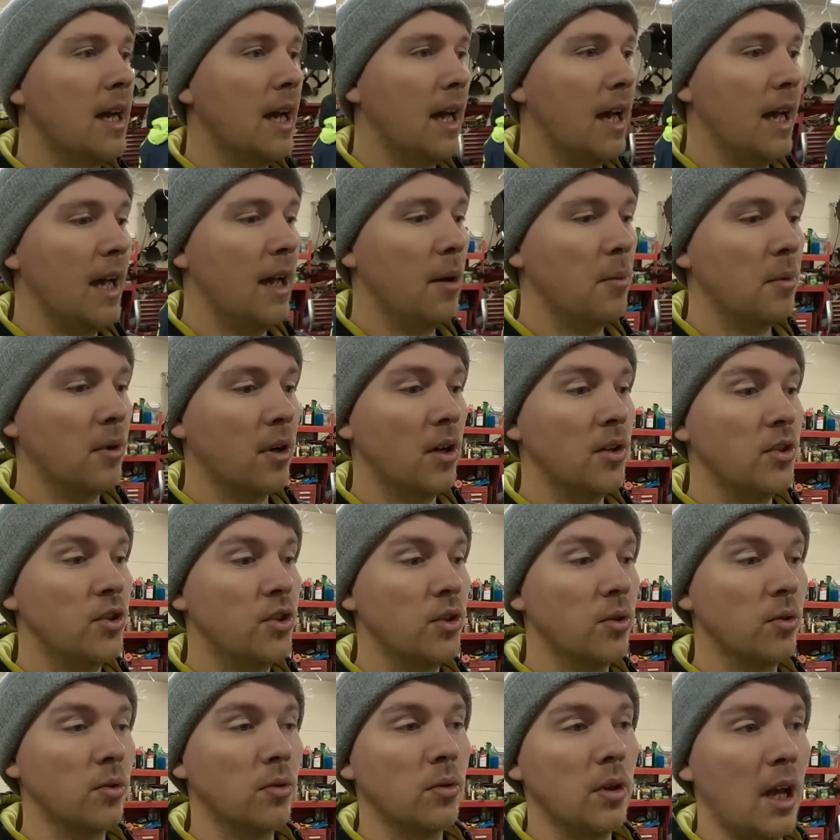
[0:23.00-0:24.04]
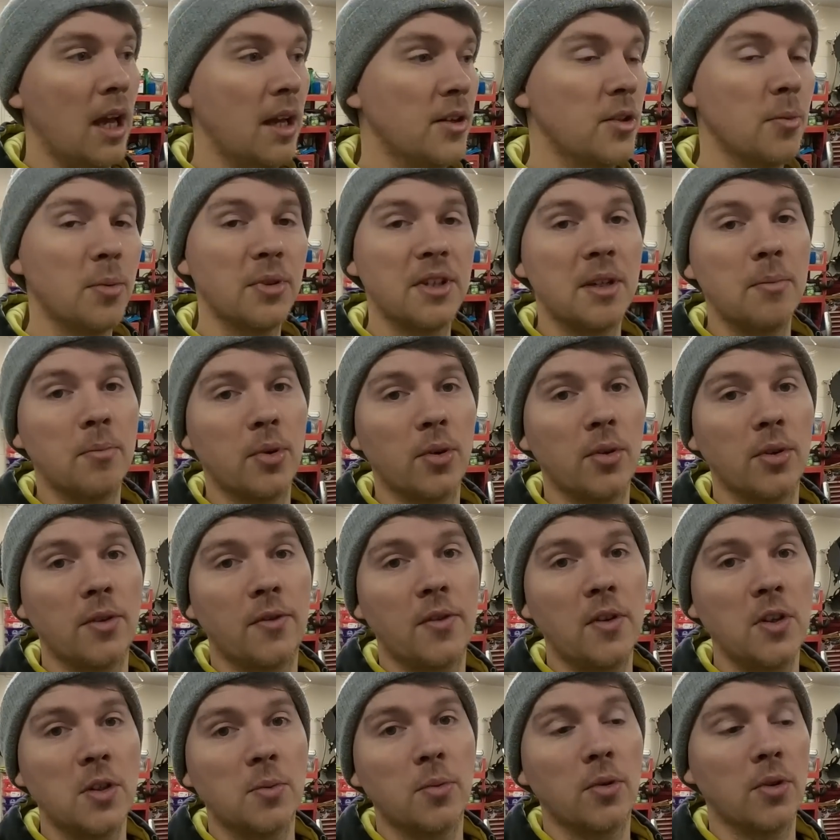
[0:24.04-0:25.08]
We've got a double DIN board,
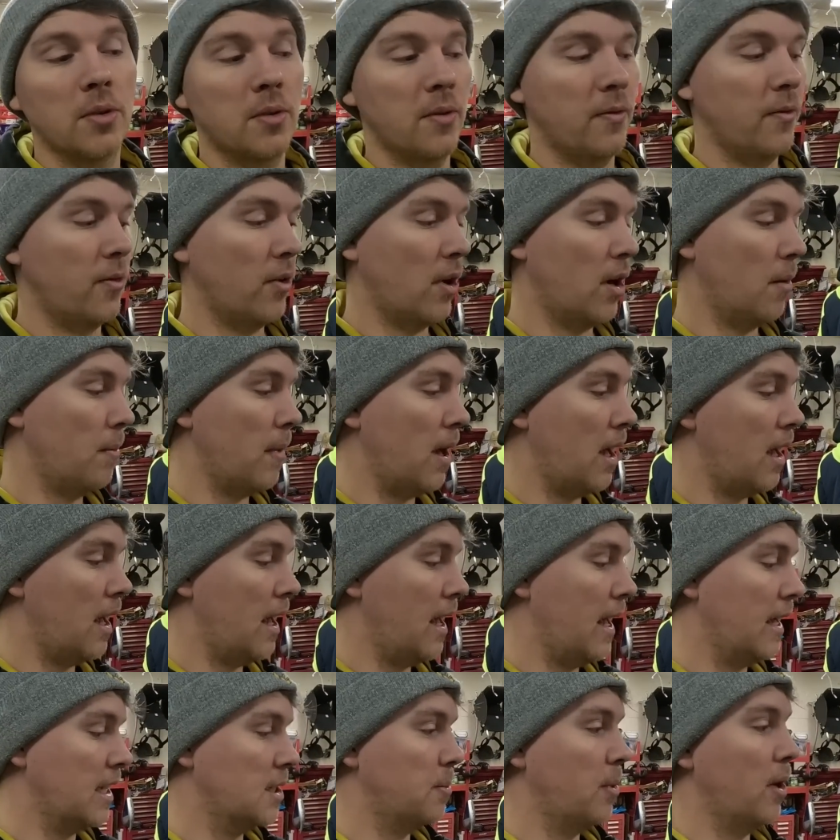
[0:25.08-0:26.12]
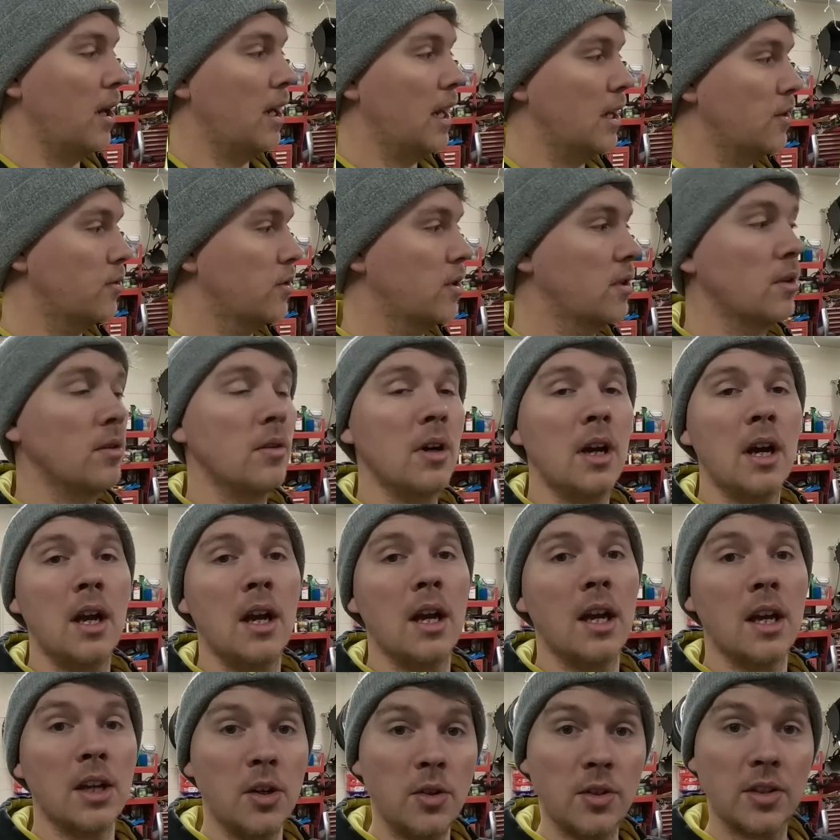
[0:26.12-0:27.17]
fuse board from Expert Electrical.
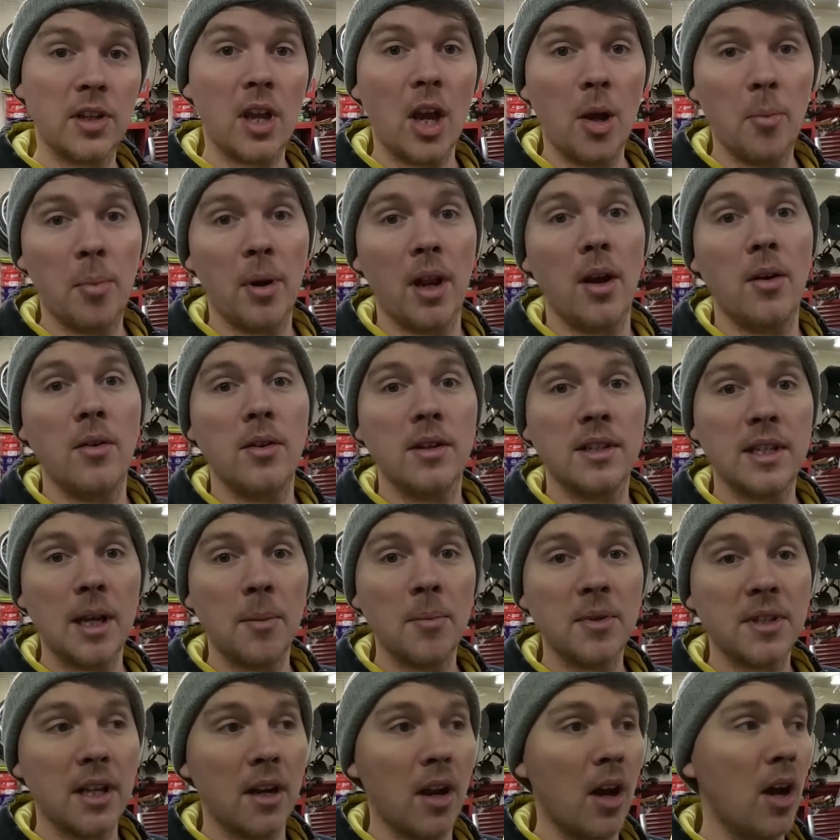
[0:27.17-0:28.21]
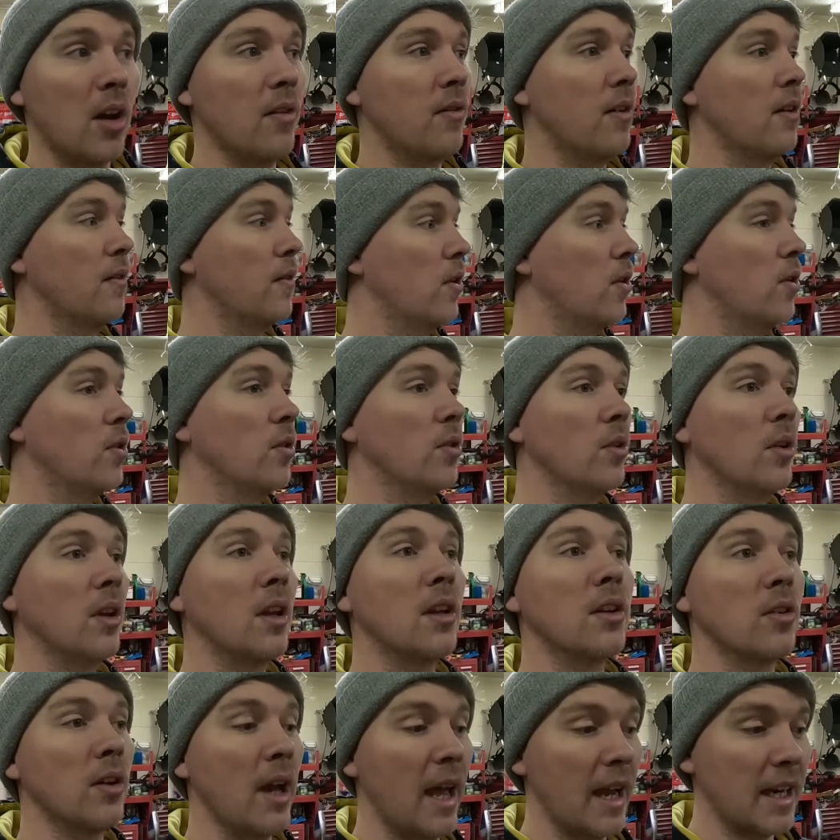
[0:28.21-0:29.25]
Use the code below, 10% off of all
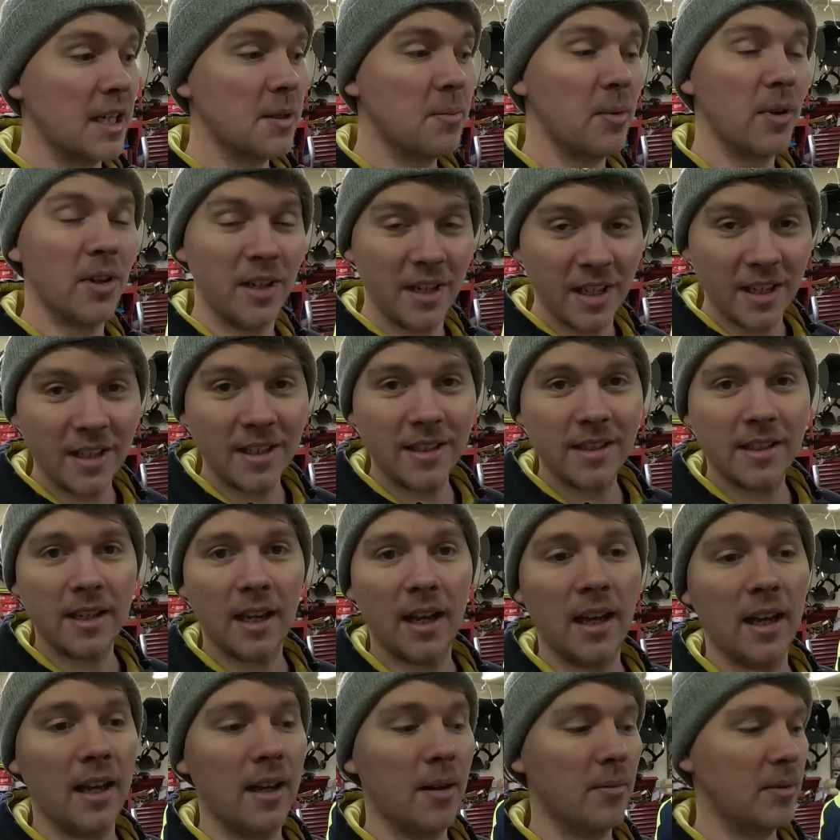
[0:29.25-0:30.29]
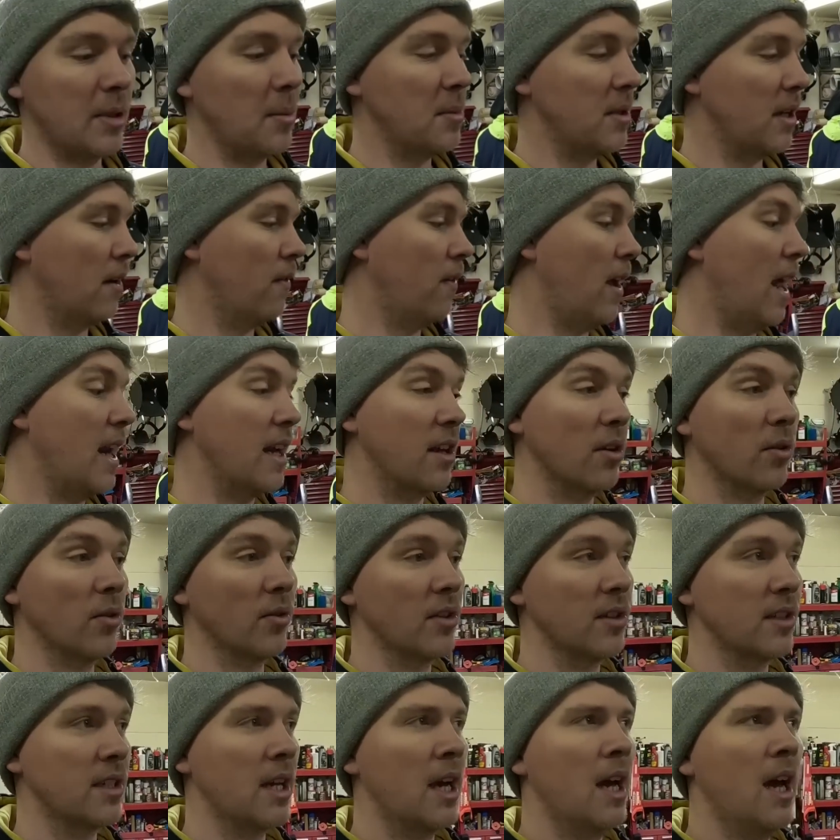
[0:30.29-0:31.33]
your expert needs, 10% off any
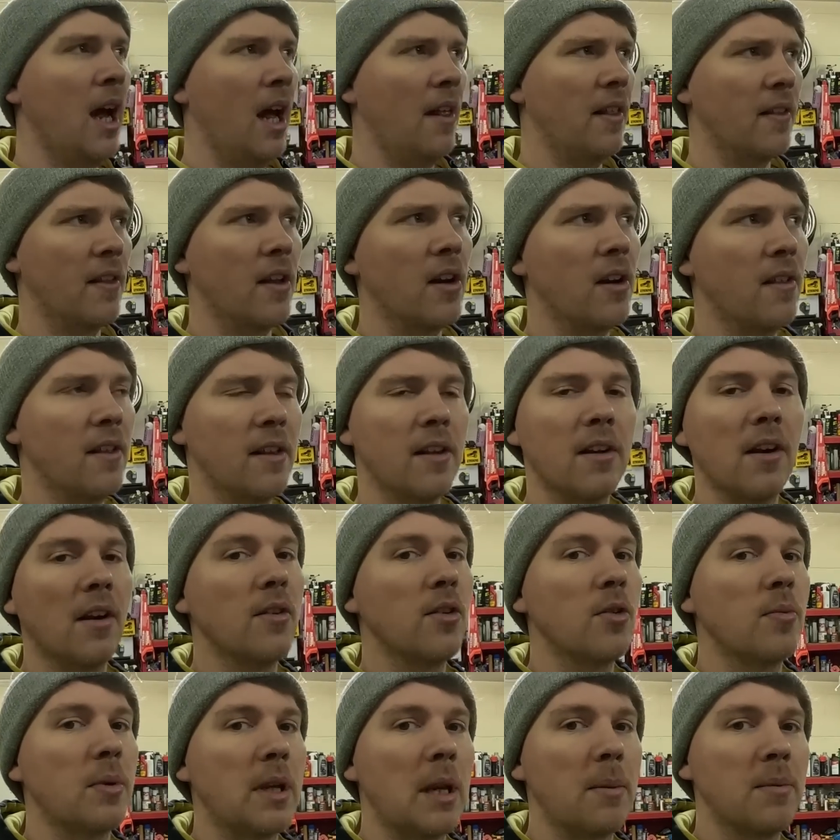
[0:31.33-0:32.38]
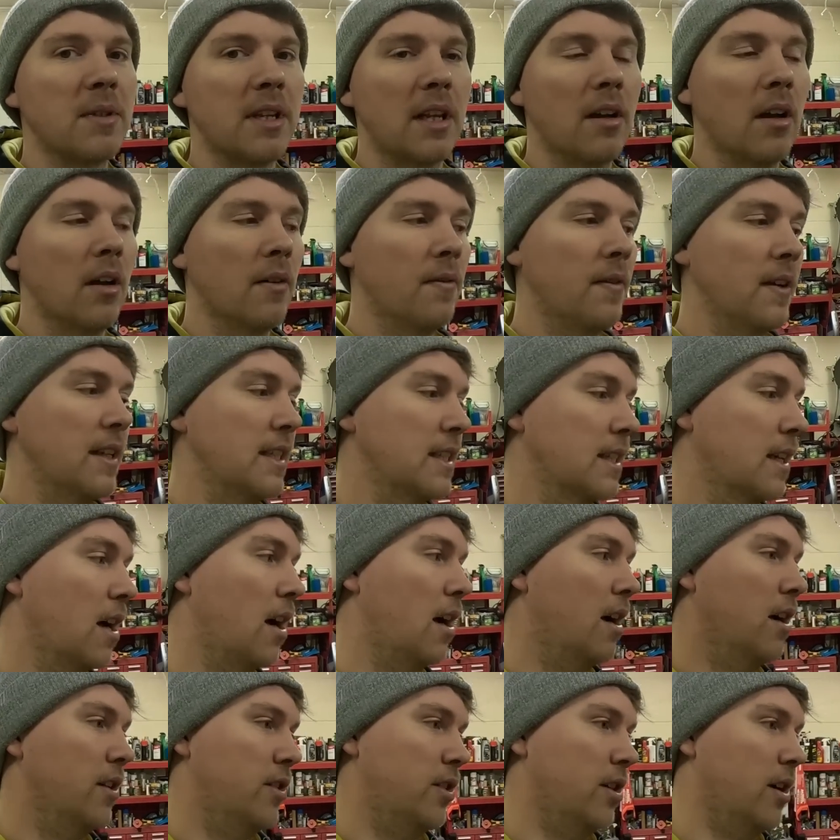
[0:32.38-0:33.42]
orders. I think the only thing they don't do for 10% off is
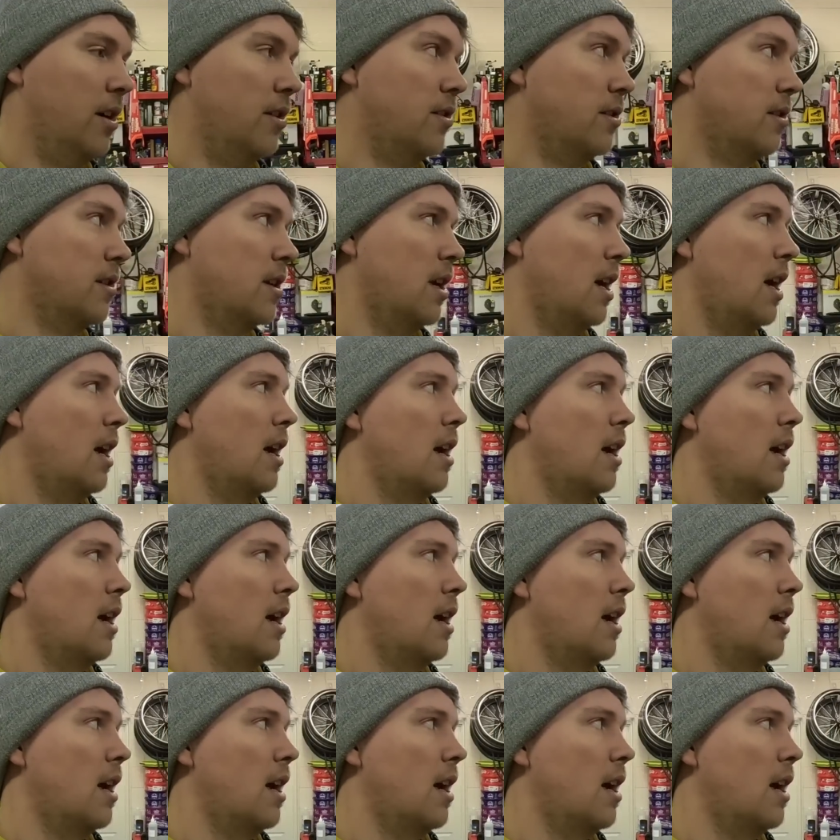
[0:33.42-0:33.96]
car chargers.